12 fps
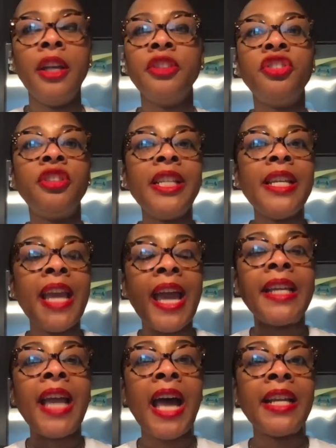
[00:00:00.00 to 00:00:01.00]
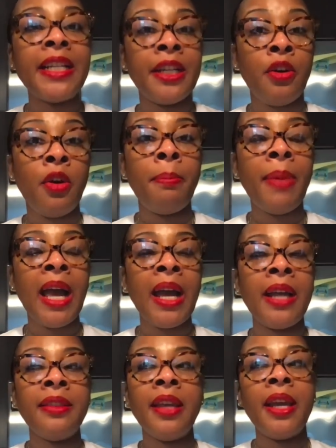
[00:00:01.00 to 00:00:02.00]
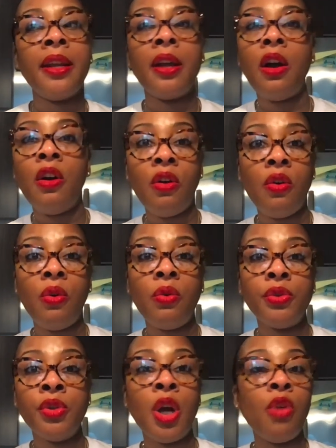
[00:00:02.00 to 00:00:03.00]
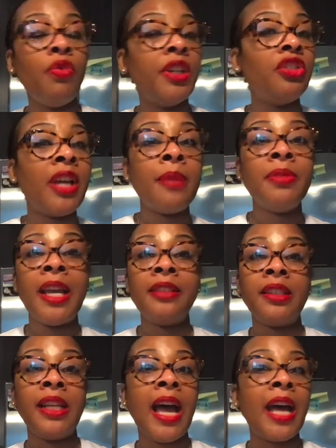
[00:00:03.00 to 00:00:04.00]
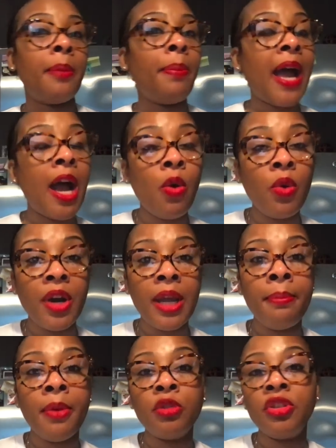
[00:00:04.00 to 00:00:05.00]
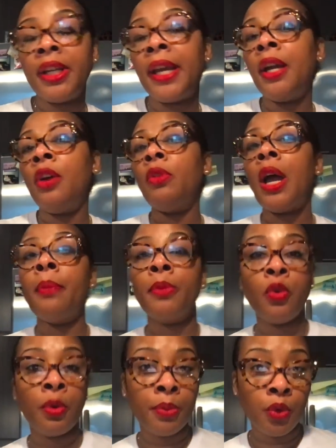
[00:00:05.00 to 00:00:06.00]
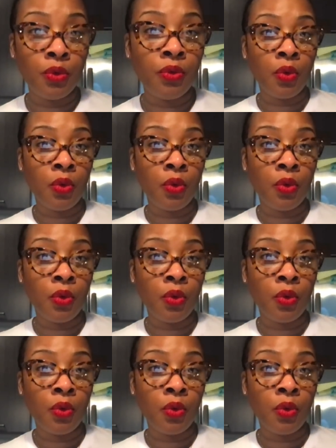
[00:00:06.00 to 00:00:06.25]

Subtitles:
she had got it in her mind that, oh, you know, Rick James has a lot of power at Motown. I'm going to move